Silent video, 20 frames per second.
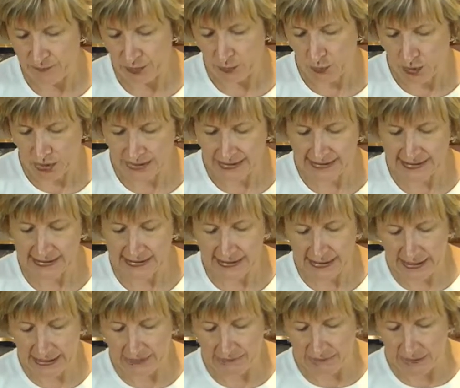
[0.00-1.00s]
And we're going to
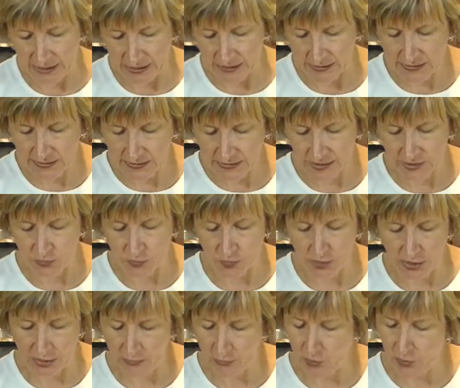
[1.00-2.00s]
save this because we're
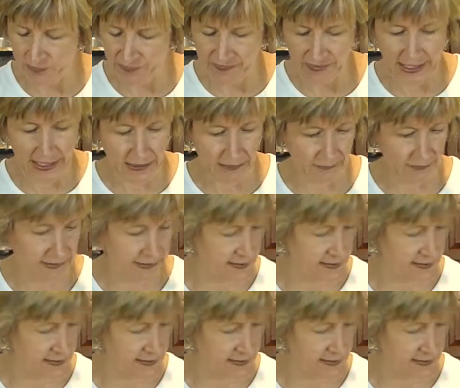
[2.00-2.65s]
going to put that in the